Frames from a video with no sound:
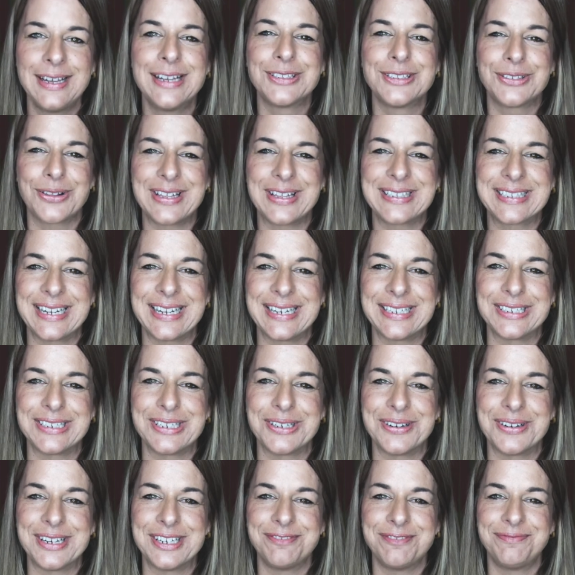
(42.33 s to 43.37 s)
So let's get
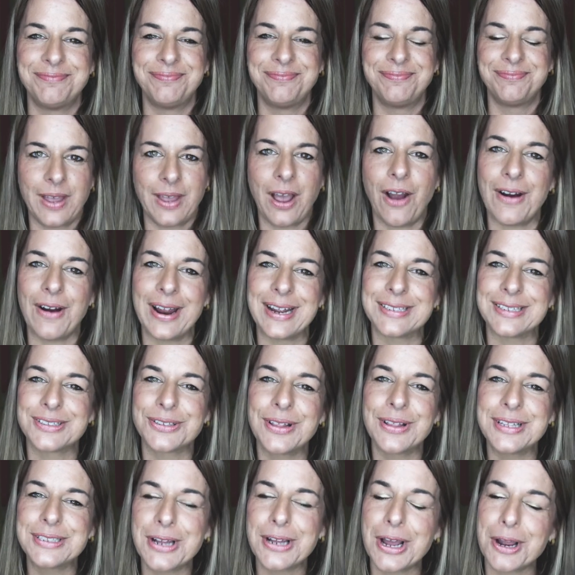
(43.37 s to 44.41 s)
into it. All right,
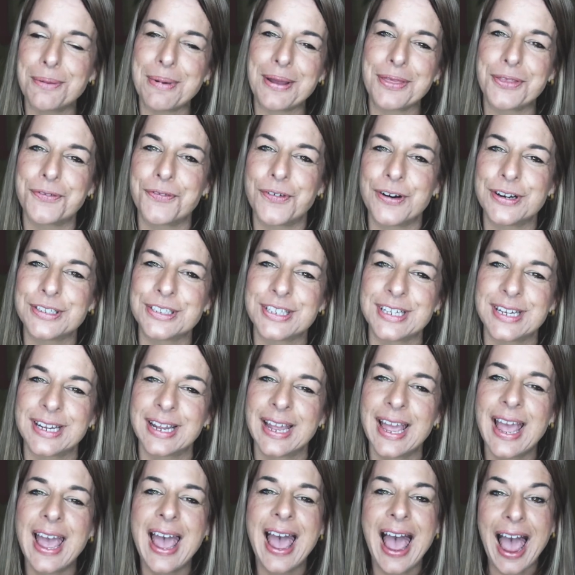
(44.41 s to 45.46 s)
so let's talk about the first
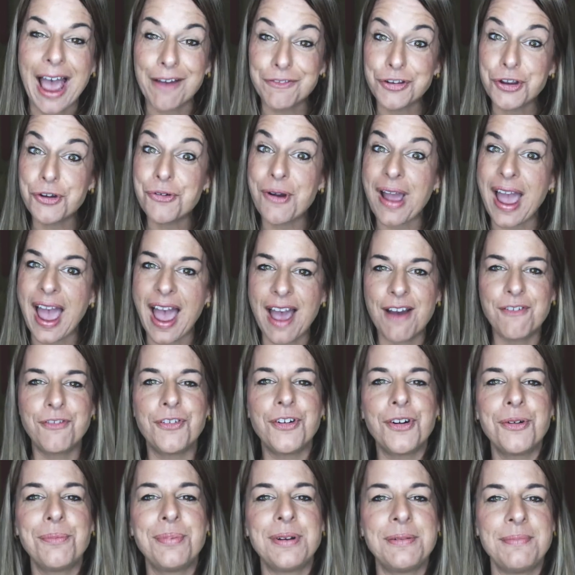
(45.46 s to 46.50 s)
thing. Have you
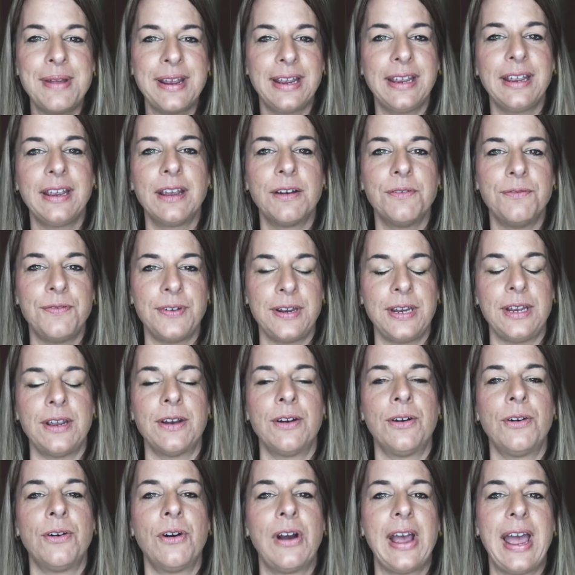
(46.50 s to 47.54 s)
ever been making a
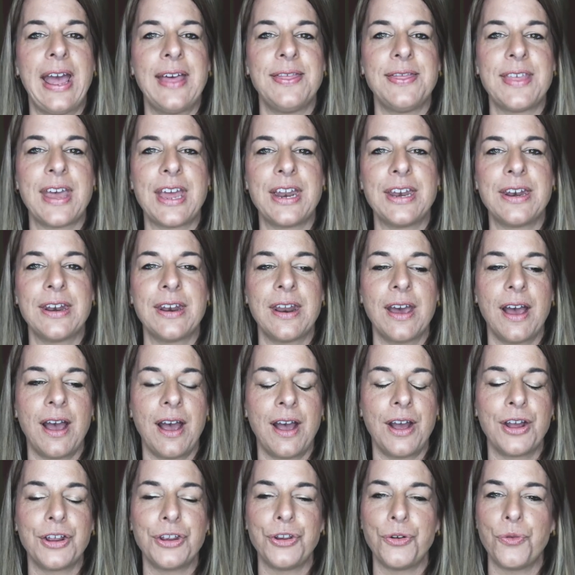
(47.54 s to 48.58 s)
video and then
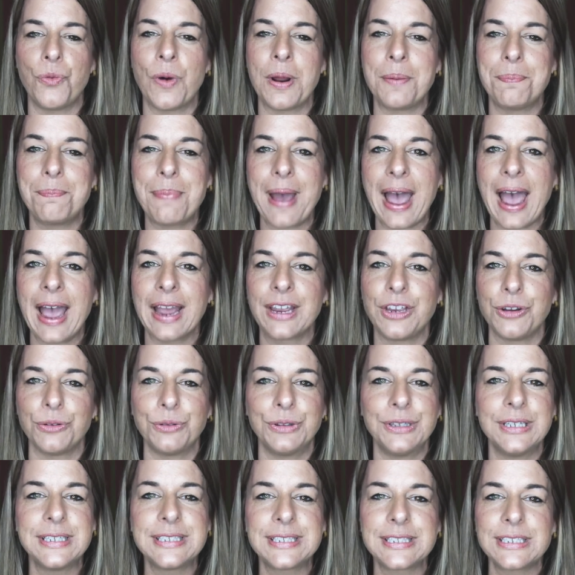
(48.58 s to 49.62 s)
uh, you went back, you
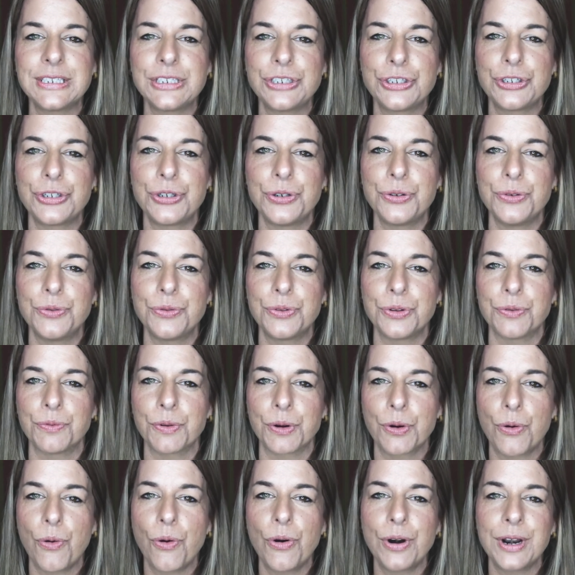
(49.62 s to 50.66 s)
listened to the
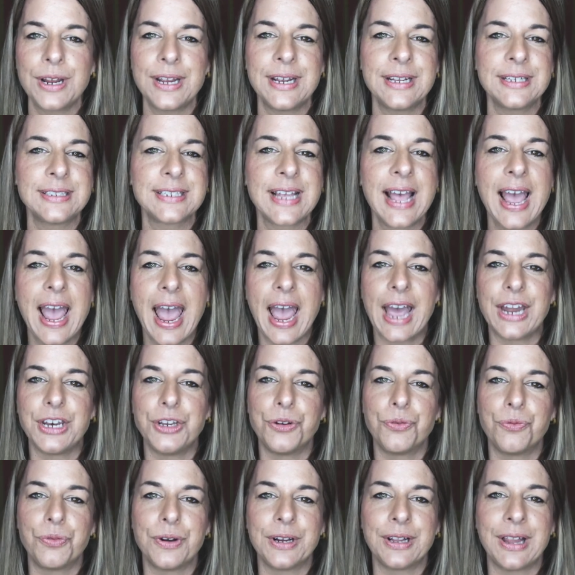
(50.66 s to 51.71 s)
recordings, and
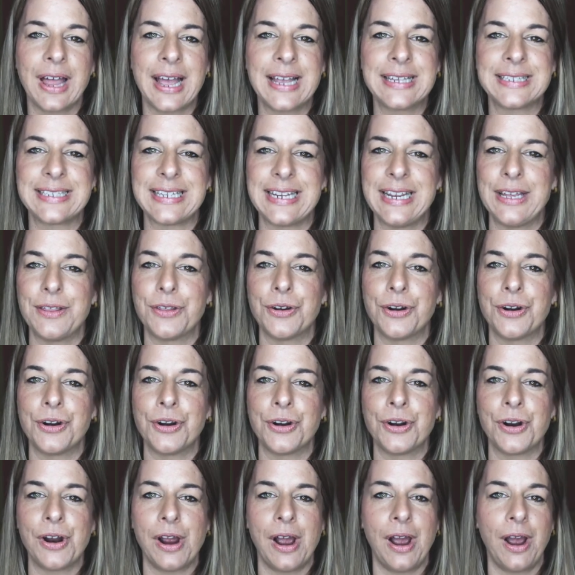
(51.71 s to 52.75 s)
you realized
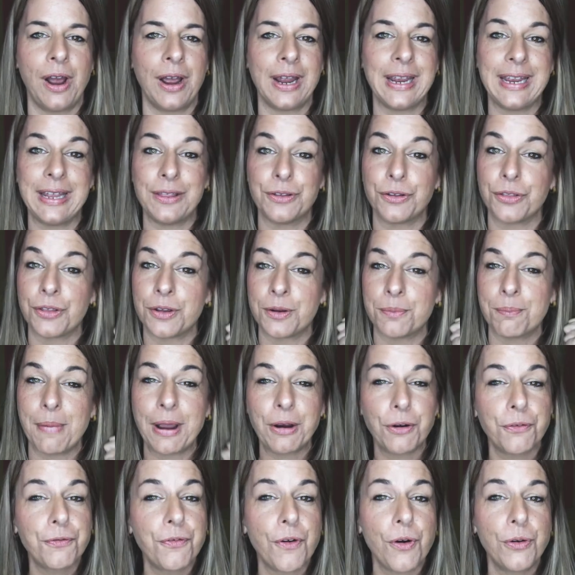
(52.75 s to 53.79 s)
either uh, either the
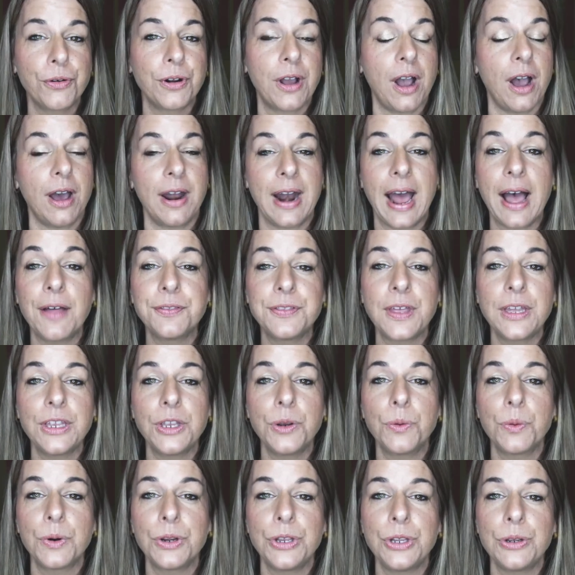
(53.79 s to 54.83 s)
microphone cut out that
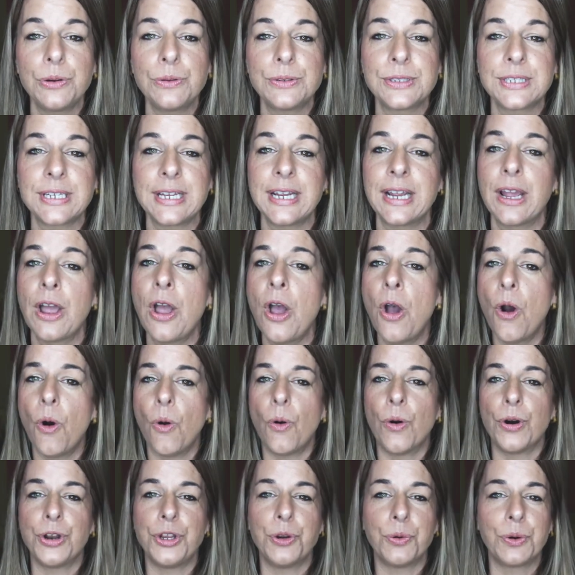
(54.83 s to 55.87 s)
you were using,
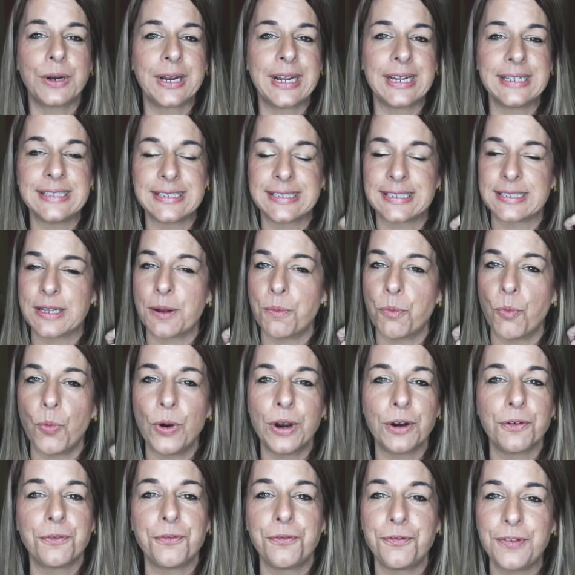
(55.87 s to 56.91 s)
or you were getting some
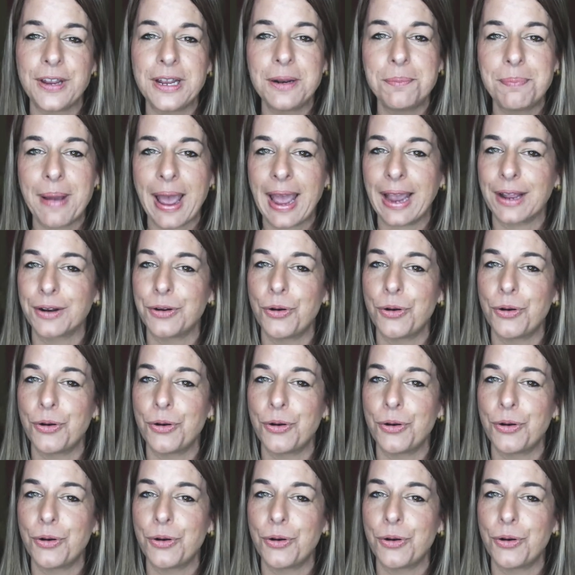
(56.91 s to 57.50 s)
weird feedback